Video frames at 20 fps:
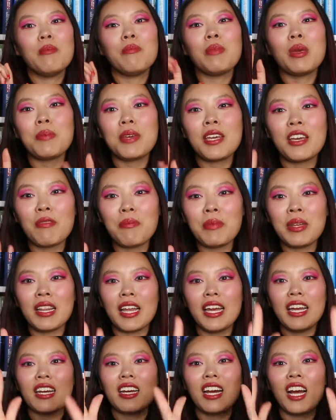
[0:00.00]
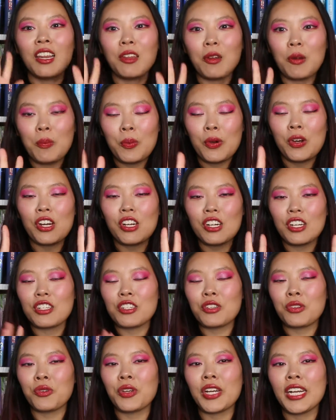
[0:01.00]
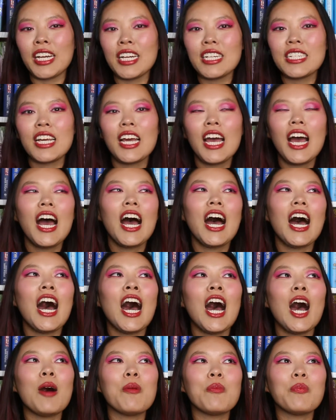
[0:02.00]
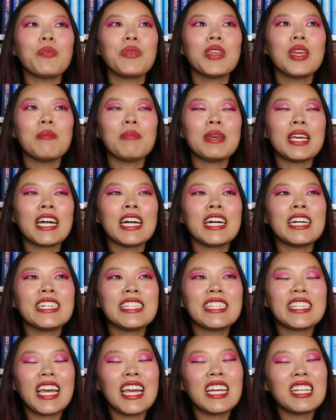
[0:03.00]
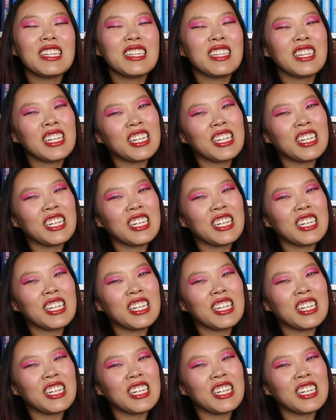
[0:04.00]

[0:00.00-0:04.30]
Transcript: maybe give me like a little push to read it um, because it,